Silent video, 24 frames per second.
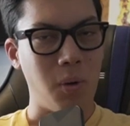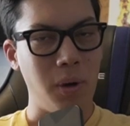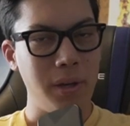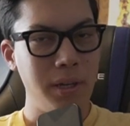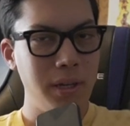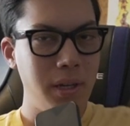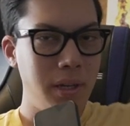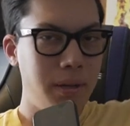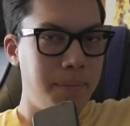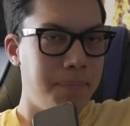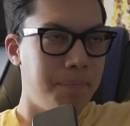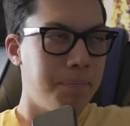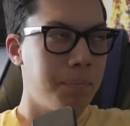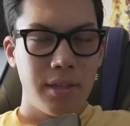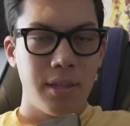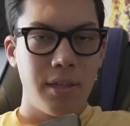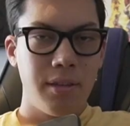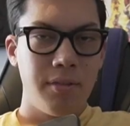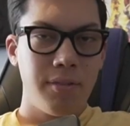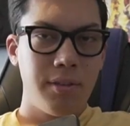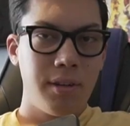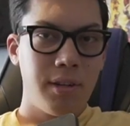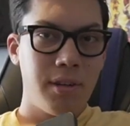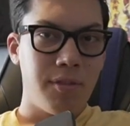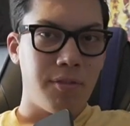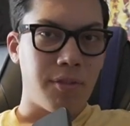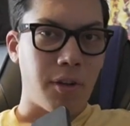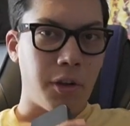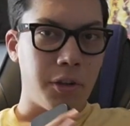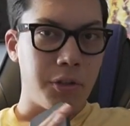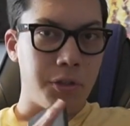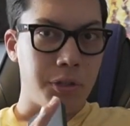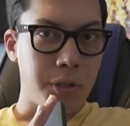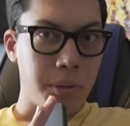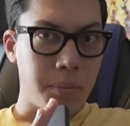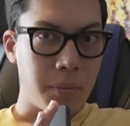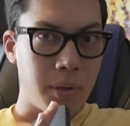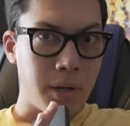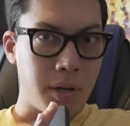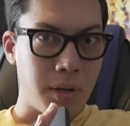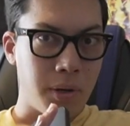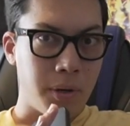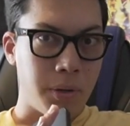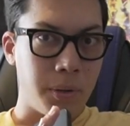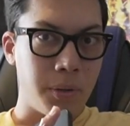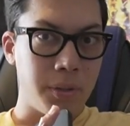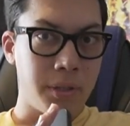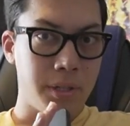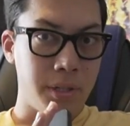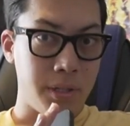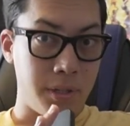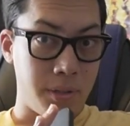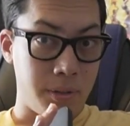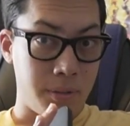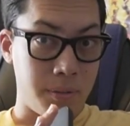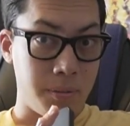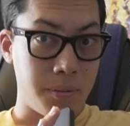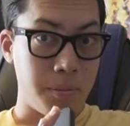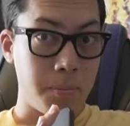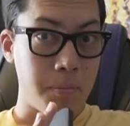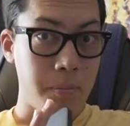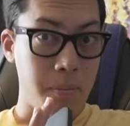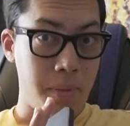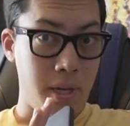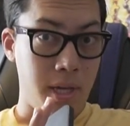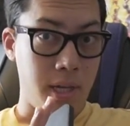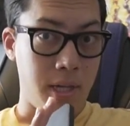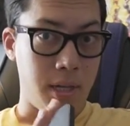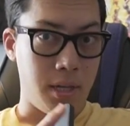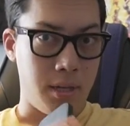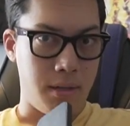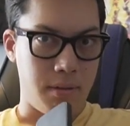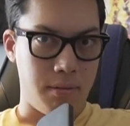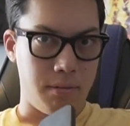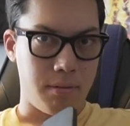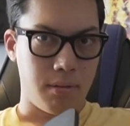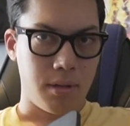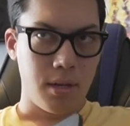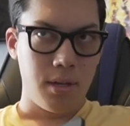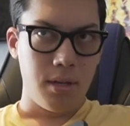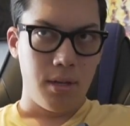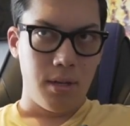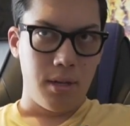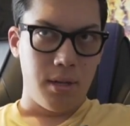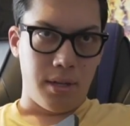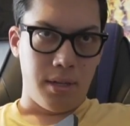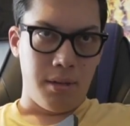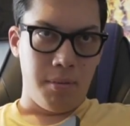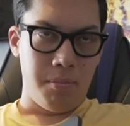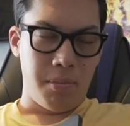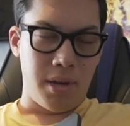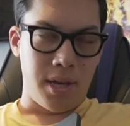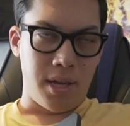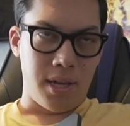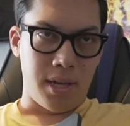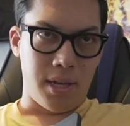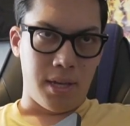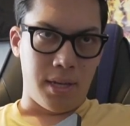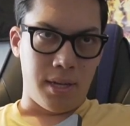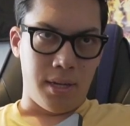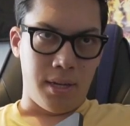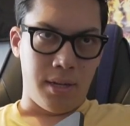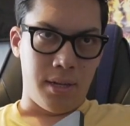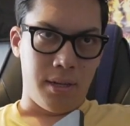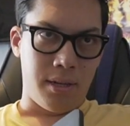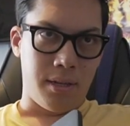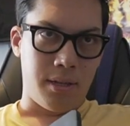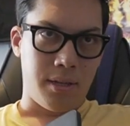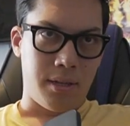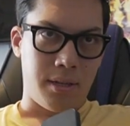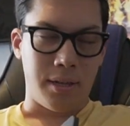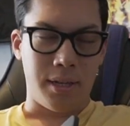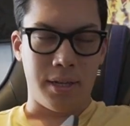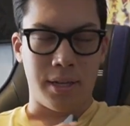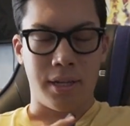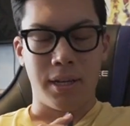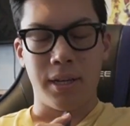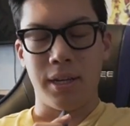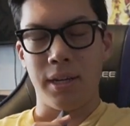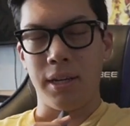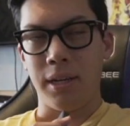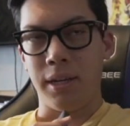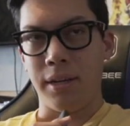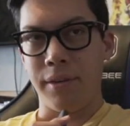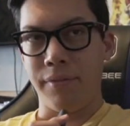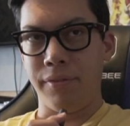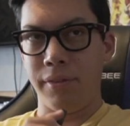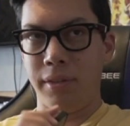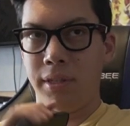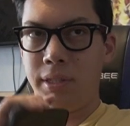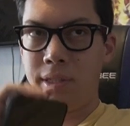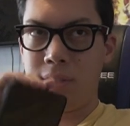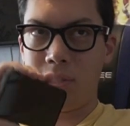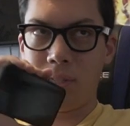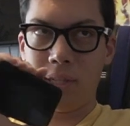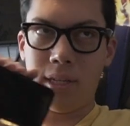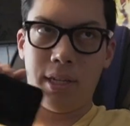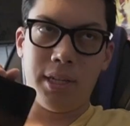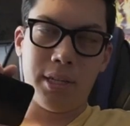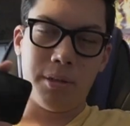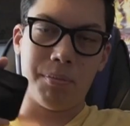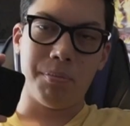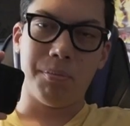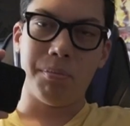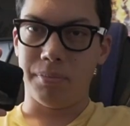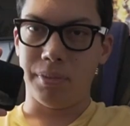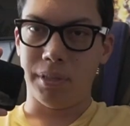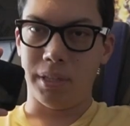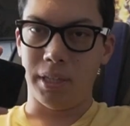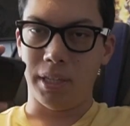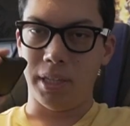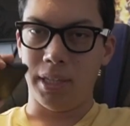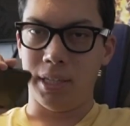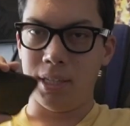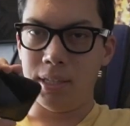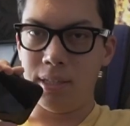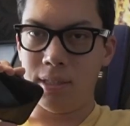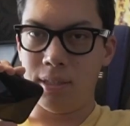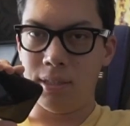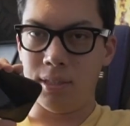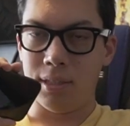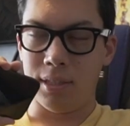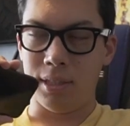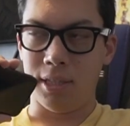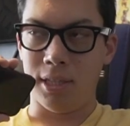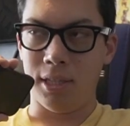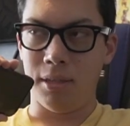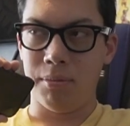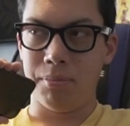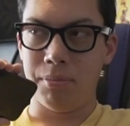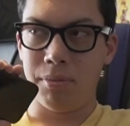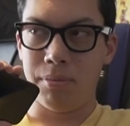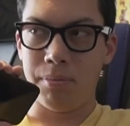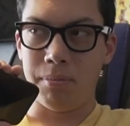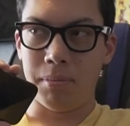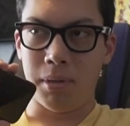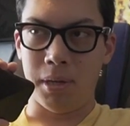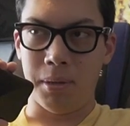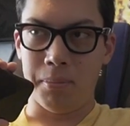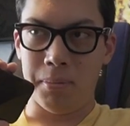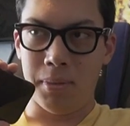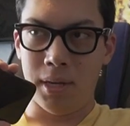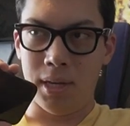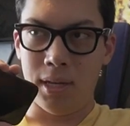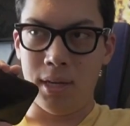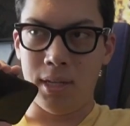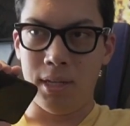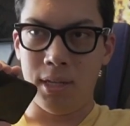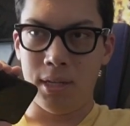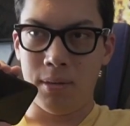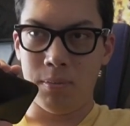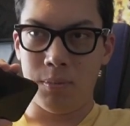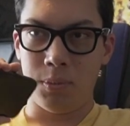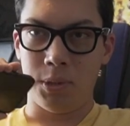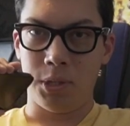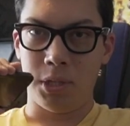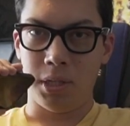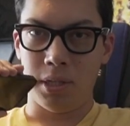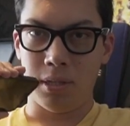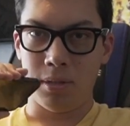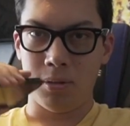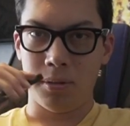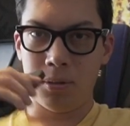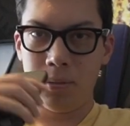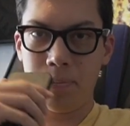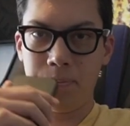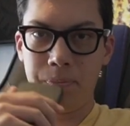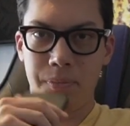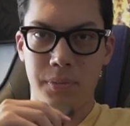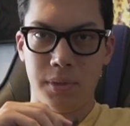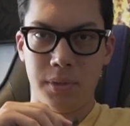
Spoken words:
quite yet. Even if I somehow, you know, make it. In my head, I kind of have this, like, plan to keep my Maddie M channel